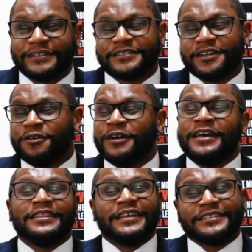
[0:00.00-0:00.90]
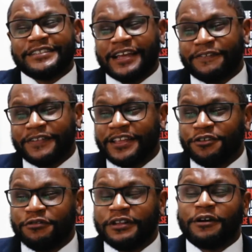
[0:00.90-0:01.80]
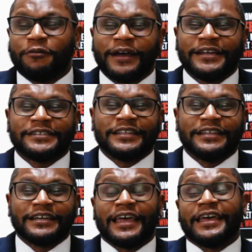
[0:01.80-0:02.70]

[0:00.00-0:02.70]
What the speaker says: So there's definitely unique ways to look at